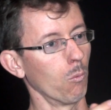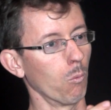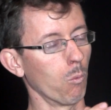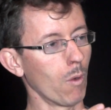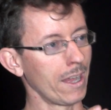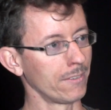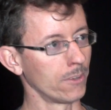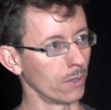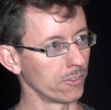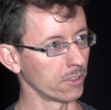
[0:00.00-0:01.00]

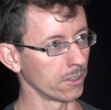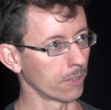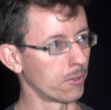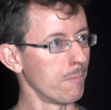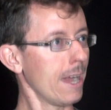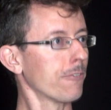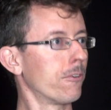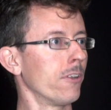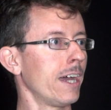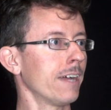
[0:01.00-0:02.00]
When there isn't enough demand
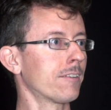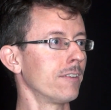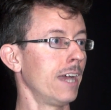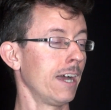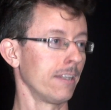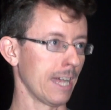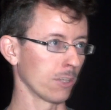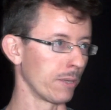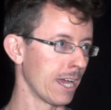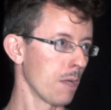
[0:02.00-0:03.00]
for that, and
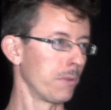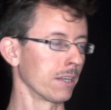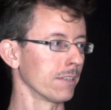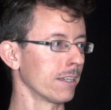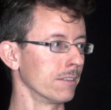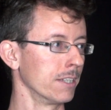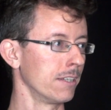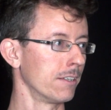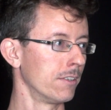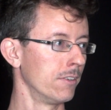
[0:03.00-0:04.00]
has been happening
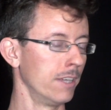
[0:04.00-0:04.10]
lately,